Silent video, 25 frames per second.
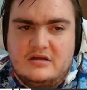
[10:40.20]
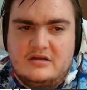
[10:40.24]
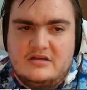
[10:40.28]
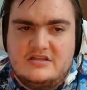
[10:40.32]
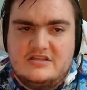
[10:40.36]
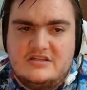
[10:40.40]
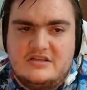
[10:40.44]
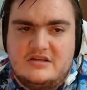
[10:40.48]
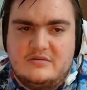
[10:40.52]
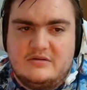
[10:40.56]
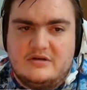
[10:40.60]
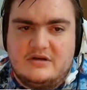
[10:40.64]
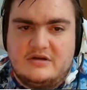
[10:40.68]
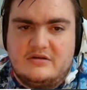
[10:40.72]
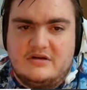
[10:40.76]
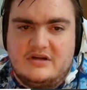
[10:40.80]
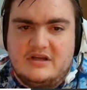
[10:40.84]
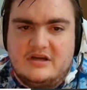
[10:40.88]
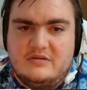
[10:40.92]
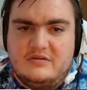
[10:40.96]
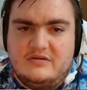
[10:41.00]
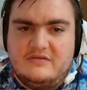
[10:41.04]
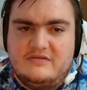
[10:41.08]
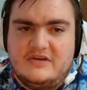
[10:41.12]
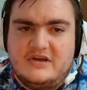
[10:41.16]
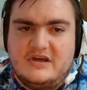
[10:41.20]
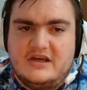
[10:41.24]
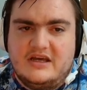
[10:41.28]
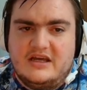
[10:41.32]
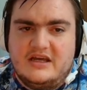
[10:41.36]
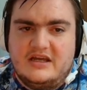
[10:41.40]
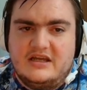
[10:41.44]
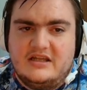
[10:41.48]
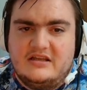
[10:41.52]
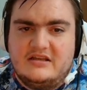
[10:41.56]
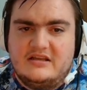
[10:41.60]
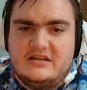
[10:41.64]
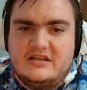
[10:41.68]
So there we go. Now we've
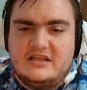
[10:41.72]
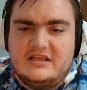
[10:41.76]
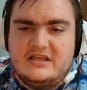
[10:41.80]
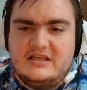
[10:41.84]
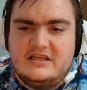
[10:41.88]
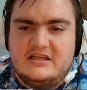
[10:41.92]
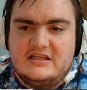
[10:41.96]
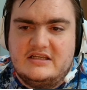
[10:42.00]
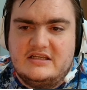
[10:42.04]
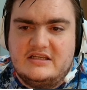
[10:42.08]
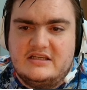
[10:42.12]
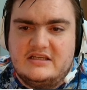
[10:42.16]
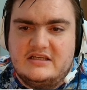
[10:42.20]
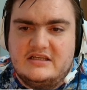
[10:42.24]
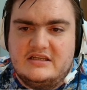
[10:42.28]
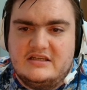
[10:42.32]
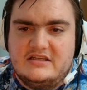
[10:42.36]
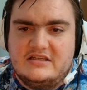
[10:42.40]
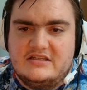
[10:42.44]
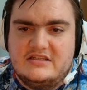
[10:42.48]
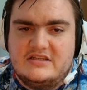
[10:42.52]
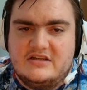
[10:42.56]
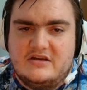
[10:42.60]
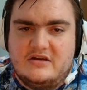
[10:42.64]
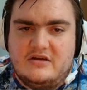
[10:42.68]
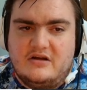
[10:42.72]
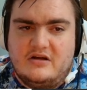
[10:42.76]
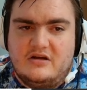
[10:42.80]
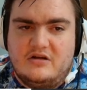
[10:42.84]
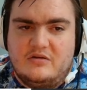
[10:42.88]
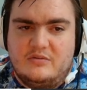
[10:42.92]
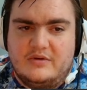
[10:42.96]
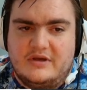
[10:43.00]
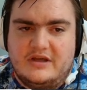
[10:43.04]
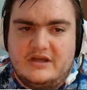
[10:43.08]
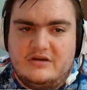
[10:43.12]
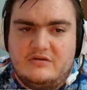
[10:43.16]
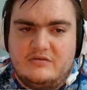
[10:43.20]
got the
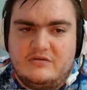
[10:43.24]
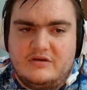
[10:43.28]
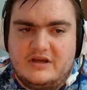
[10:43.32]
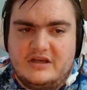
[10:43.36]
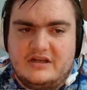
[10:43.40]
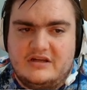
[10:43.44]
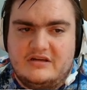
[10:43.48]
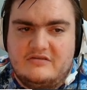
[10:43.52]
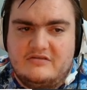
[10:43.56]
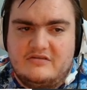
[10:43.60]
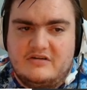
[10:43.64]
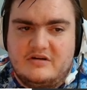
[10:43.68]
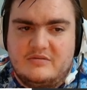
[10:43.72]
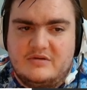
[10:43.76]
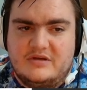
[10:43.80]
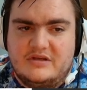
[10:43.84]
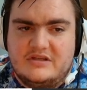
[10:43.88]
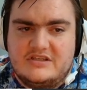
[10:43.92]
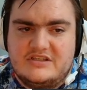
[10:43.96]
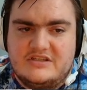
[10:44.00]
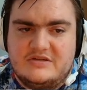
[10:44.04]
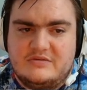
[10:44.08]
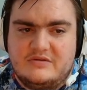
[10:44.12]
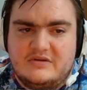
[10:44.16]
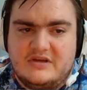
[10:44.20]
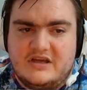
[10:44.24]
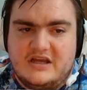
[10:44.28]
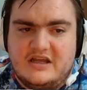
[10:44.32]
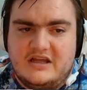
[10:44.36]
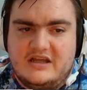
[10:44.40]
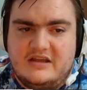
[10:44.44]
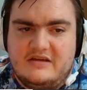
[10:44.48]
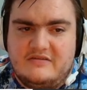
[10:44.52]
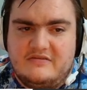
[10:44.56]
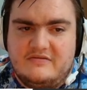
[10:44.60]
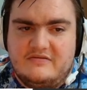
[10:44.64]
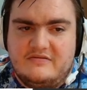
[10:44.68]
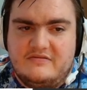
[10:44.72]
hallway created from it. So we got
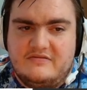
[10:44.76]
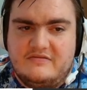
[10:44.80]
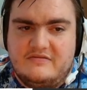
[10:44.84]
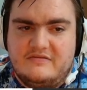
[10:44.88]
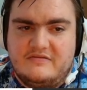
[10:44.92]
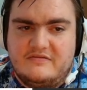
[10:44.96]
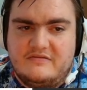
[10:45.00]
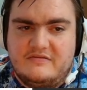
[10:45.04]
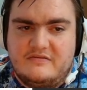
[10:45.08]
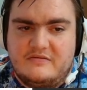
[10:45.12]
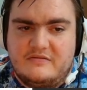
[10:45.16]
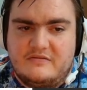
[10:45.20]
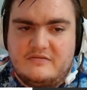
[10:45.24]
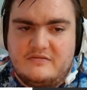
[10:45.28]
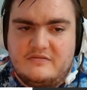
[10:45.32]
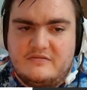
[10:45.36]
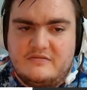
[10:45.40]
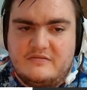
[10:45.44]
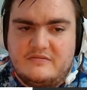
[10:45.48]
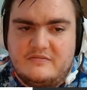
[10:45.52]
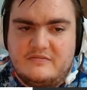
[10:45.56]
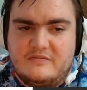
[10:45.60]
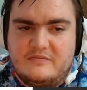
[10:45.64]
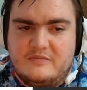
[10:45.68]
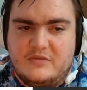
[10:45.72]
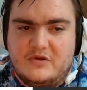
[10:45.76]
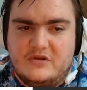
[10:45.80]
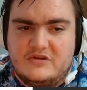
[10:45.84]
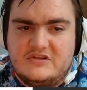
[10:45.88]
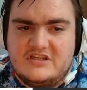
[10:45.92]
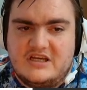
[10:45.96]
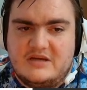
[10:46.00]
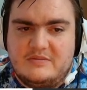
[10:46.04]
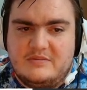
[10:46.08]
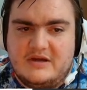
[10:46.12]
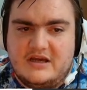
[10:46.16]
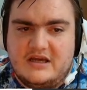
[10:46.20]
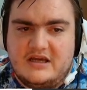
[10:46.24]
a
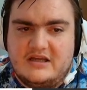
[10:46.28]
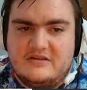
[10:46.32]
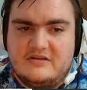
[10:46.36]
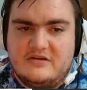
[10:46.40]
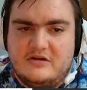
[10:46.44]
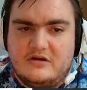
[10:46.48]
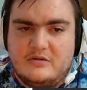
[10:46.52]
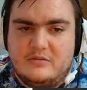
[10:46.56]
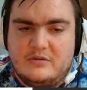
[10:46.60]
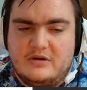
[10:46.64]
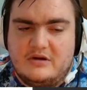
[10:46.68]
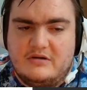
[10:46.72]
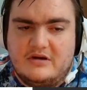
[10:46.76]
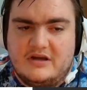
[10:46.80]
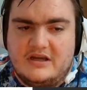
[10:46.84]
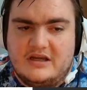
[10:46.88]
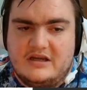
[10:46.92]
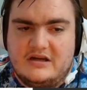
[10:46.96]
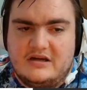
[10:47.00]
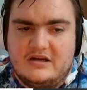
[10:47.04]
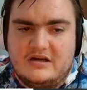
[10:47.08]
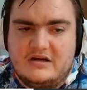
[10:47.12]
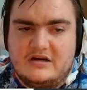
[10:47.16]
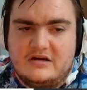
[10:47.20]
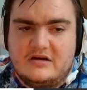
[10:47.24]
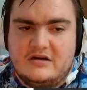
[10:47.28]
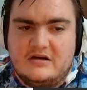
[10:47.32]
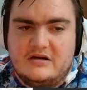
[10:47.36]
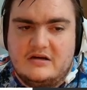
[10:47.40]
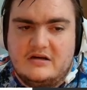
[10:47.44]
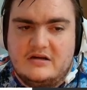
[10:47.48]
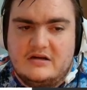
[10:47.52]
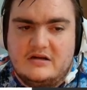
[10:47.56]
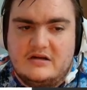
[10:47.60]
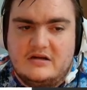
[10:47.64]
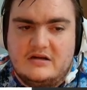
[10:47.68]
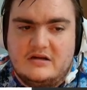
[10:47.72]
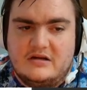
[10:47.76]
multi-path hallway right here.
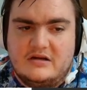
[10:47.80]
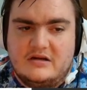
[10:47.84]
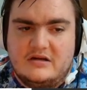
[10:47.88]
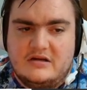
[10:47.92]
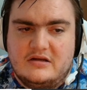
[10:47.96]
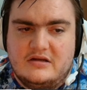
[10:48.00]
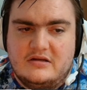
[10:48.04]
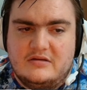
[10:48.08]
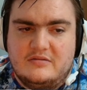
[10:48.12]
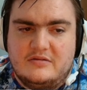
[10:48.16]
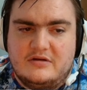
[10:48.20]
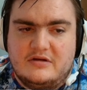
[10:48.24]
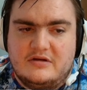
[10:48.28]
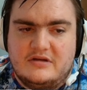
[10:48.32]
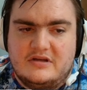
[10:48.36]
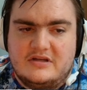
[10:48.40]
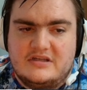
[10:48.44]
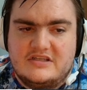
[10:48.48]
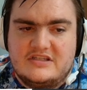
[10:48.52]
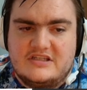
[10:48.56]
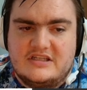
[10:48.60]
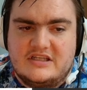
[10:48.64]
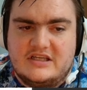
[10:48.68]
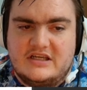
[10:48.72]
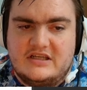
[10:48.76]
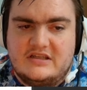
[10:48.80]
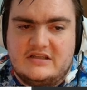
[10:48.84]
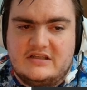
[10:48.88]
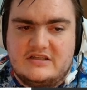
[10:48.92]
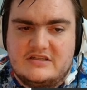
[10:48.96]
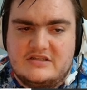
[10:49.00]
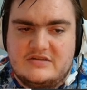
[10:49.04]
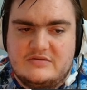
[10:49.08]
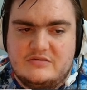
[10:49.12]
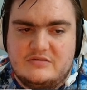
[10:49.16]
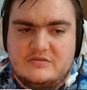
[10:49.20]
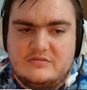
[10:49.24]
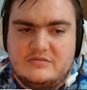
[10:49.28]
Probably slide
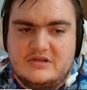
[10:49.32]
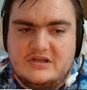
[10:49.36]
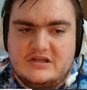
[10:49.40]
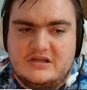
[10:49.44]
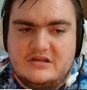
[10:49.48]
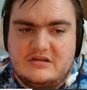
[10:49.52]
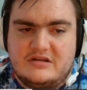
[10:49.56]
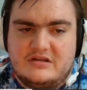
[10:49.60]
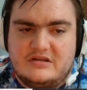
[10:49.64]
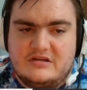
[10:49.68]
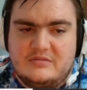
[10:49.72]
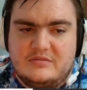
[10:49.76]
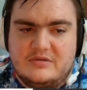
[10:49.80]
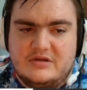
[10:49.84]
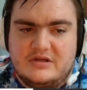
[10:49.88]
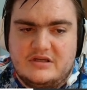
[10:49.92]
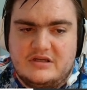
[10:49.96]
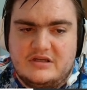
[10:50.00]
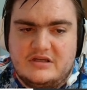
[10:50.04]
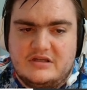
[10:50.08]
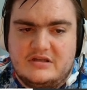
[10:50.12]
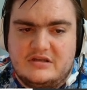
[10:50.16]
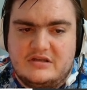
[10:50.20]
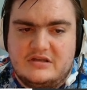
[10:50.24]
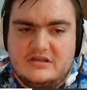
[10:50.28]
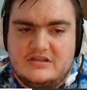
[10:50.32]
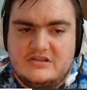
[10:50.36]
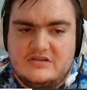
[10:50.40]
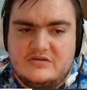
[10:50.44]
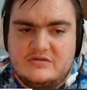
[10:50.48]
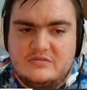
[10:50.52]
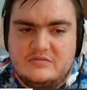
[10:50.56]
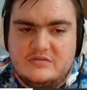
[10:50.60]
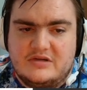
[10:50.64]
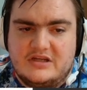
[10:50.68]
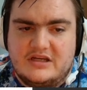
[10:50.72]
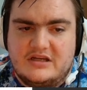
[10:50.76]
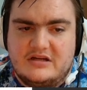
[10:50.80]
this room down a little bit, and this
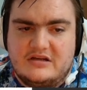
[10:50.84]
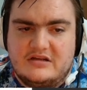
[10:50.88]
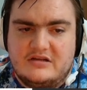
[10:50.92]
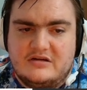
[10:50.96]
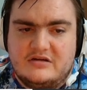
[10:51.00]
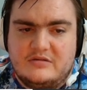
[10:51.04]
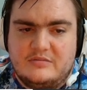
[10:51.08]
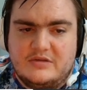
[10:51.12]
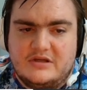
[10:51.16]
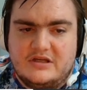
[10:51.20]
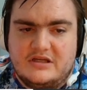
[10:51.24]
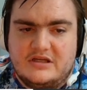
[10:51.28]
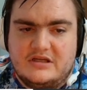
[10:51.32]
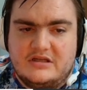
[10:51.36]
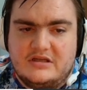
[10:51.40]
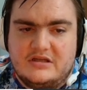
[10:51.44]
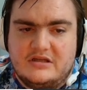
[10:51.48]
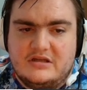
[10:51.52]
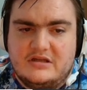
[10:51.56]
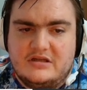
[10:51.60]
room down a little bit.